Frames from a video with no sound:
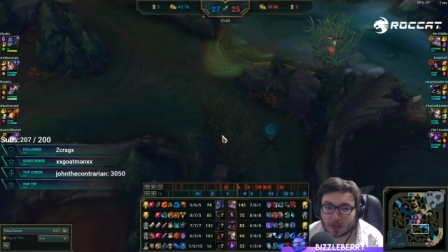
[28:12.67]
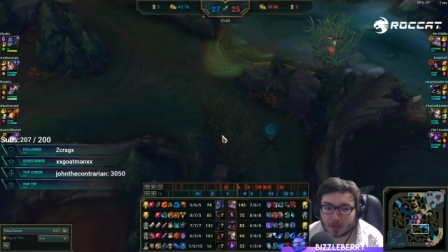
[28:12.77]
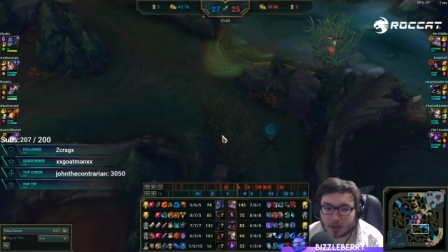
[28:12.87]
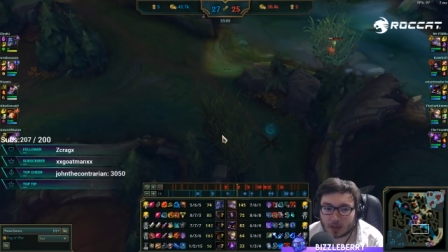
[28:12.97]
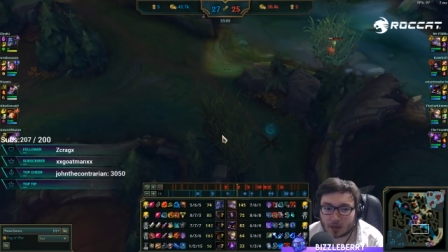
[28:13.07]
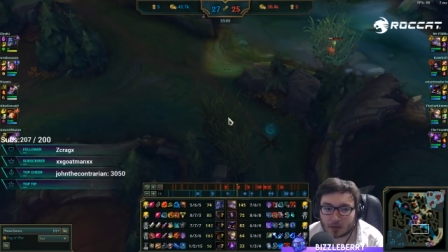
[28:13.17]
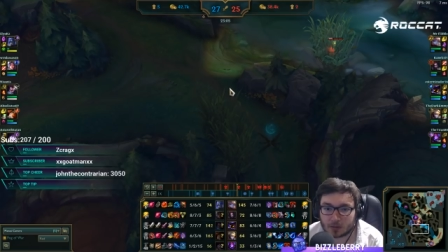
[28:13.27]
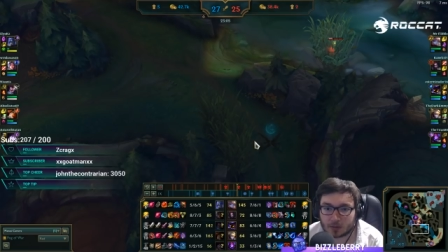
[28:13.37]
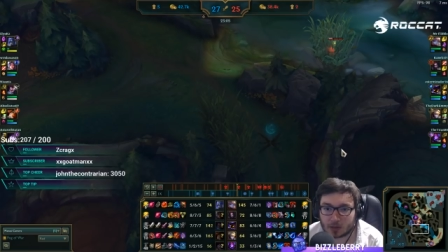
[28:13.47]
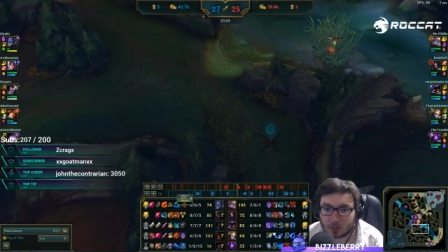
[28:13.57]
and
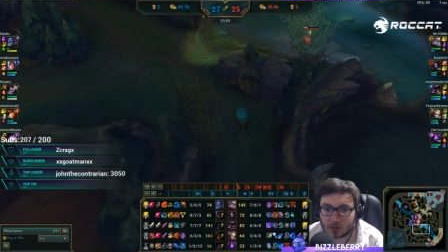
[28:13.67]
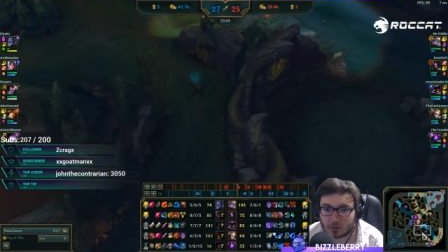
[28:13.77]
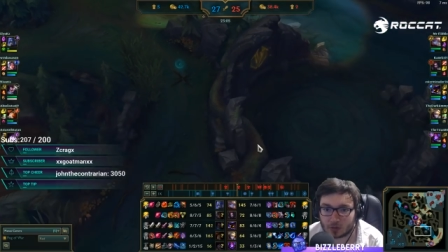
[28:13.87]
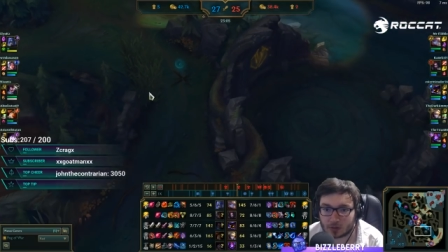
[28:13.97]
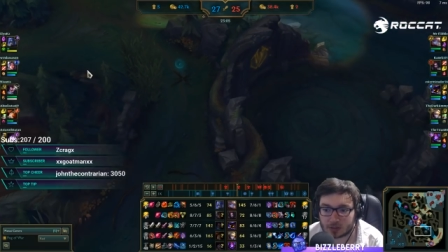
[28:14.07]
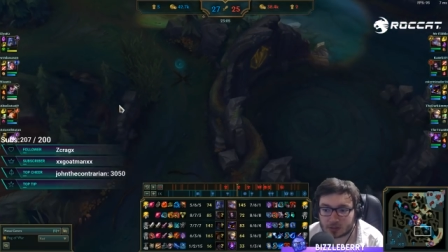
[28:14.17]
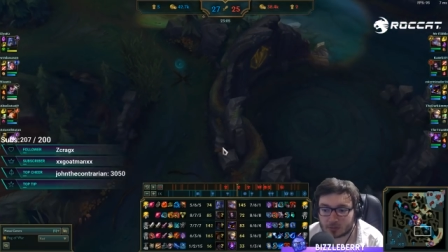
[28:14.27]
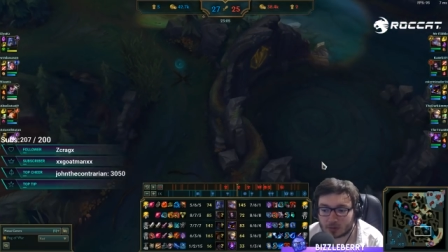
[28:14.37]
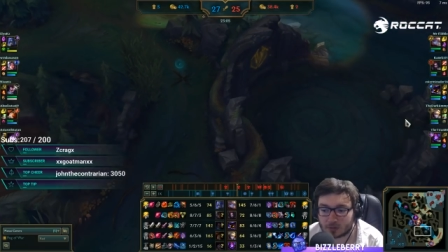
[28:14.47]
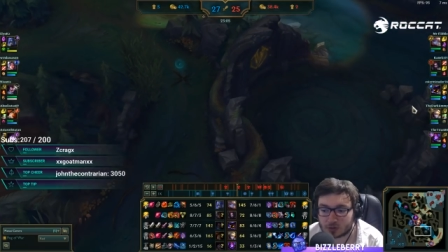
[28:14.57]
then that will give you a decent
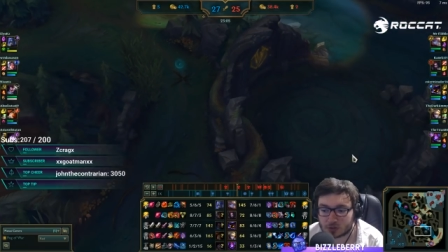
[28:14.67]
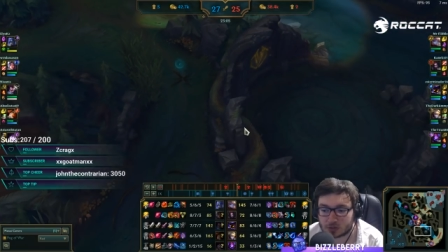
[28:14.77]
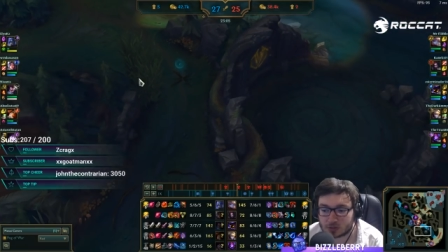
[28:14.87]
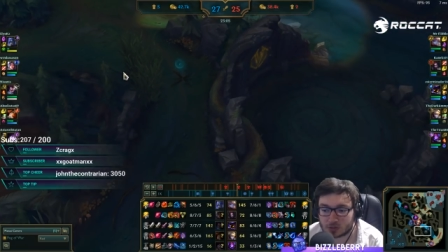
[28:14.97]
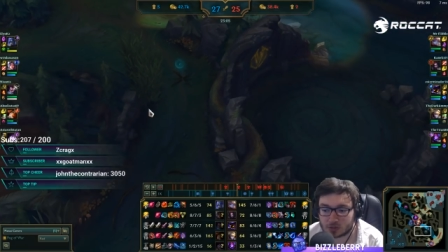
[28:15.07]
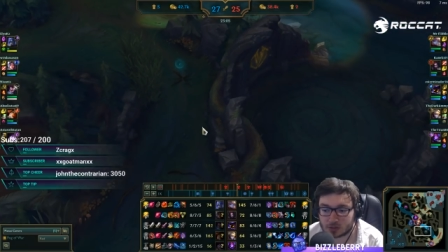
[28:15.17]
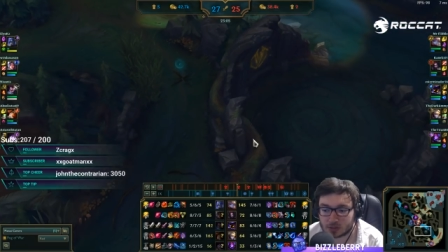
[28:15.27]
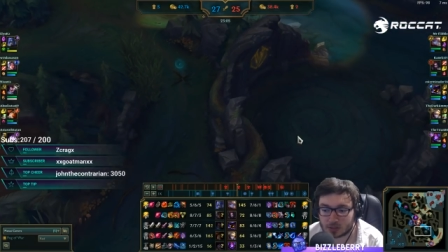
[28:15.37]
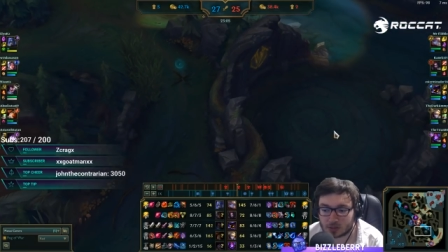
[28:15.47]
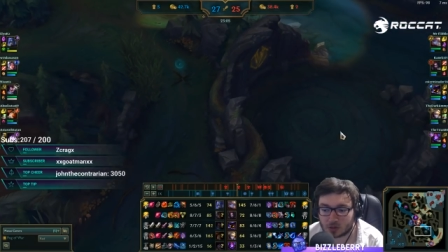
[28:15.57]
amount of vision to
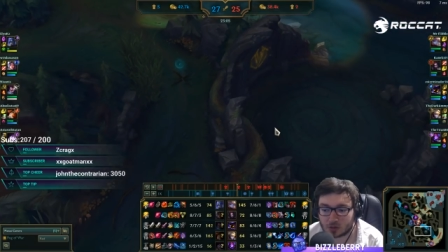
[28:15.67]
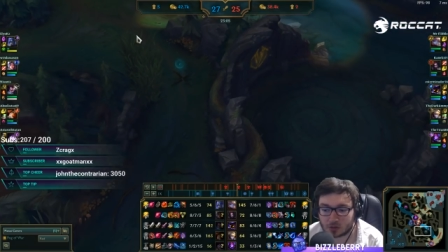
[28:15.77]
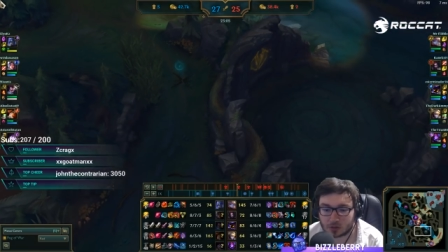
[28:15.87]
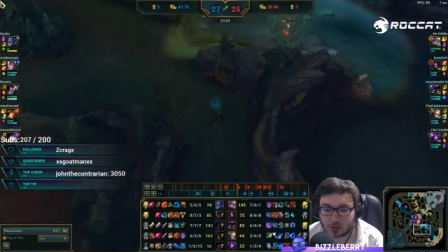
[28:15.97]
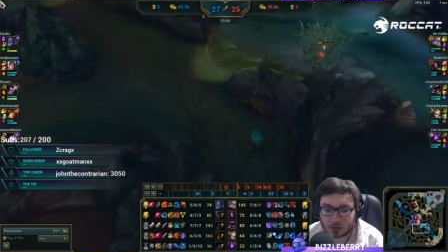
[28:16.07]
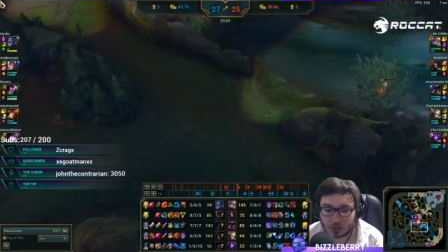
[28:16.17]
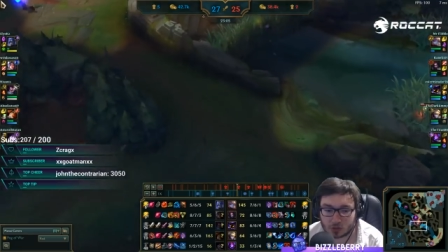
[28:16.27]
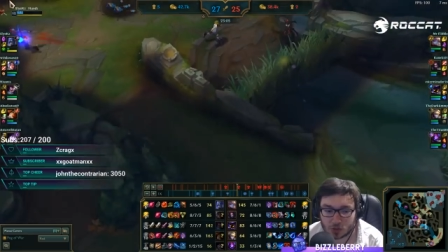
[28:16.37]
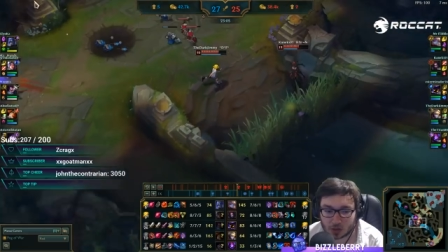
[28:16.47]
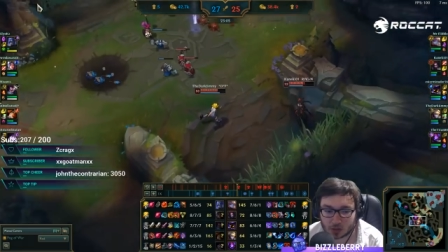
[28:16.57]
see on the
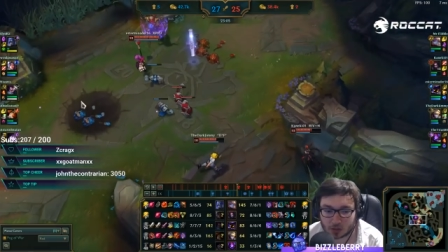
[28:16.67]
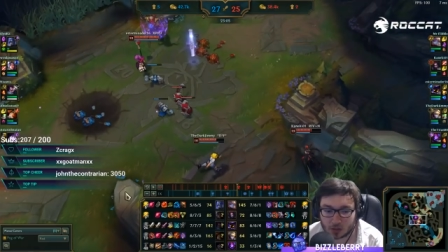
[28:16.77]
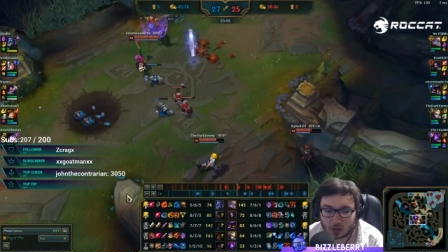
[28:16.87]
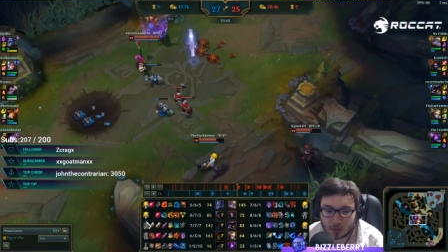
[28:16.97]
dragon.